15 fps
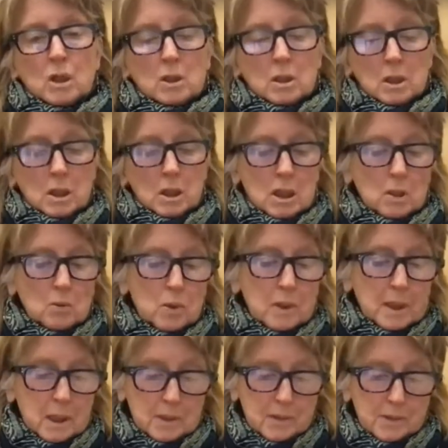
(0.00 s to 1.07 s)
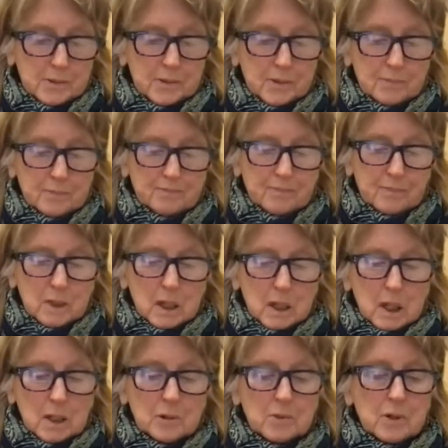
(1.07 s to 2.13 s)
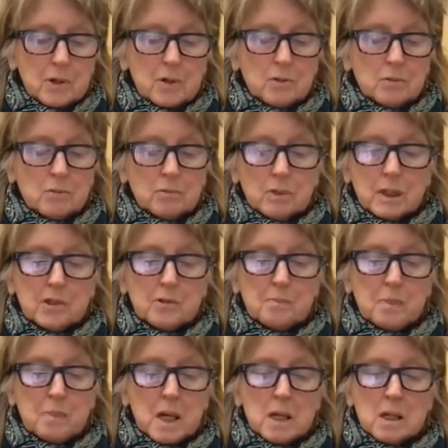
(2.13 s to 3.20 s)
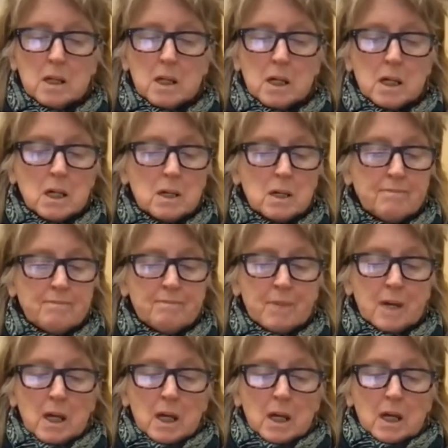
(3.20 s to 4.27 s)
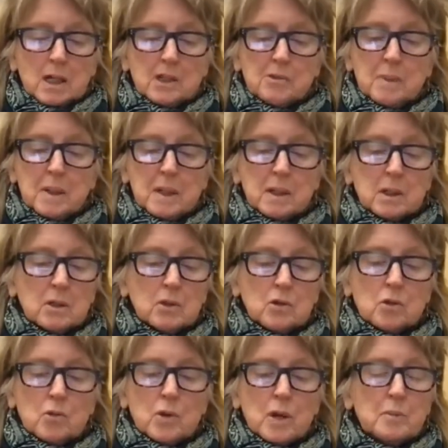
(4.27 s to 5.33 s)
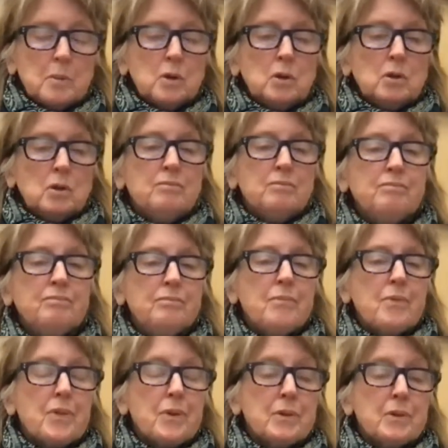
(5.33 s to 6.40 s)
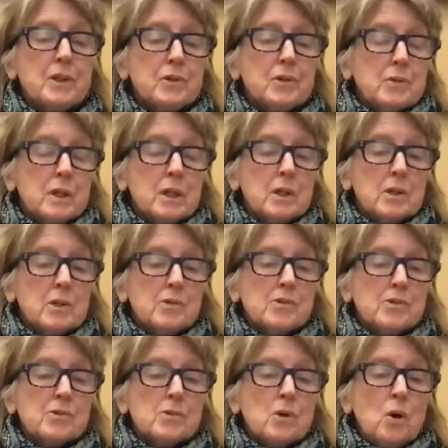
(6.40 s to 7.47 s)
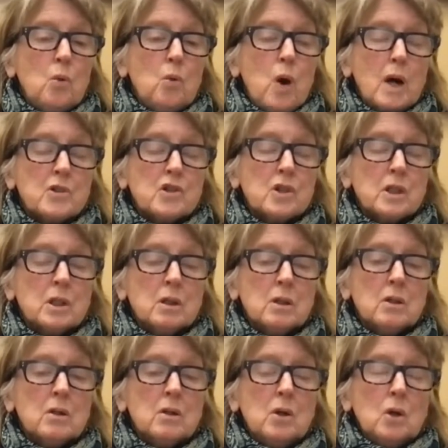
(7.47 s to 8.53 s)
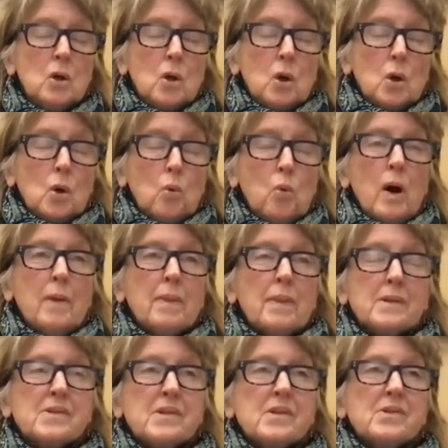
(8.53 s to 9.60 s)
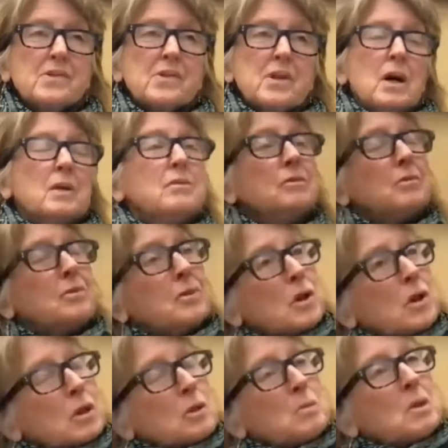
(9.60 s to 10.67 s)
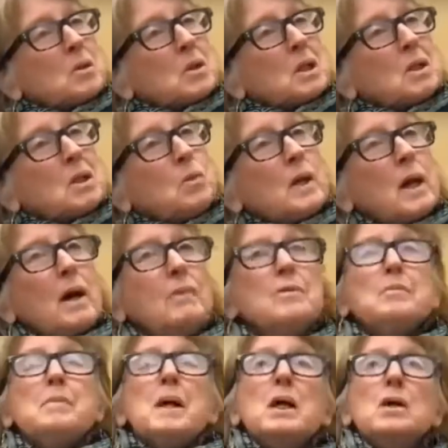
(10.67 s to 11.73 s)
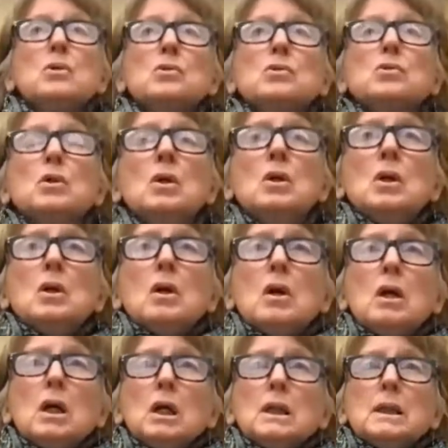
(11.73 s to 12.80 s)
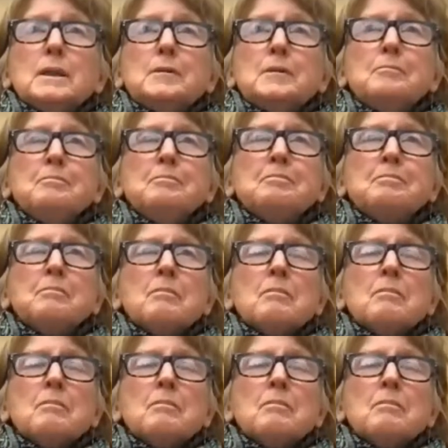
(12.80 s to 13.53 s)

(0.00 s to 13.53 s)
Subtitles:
Yeah, what else? Don't know. It's been an incredible 32 years watching what this has done for our community. We have about 10%